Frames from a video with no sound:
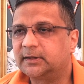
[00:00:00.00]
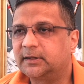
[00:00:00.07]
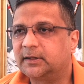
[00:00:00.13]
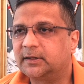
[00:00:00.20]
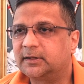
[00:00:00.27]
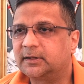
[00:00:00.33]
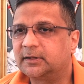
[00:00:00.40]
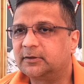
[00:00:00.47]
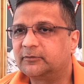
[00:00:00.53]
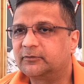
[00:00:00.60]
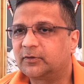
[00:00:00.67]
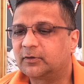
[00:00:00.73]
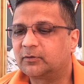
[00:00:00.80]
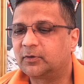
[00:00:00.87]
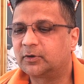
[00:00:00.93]
in return
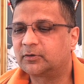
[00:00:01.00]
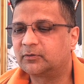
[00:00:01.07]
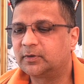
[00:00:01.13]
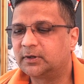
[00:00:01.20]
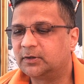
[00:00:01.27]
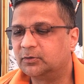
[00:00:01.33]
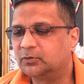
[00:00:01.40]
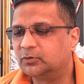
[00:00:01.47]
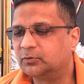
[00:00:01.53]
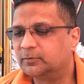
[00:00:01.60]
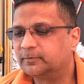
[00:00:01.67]
for what we do?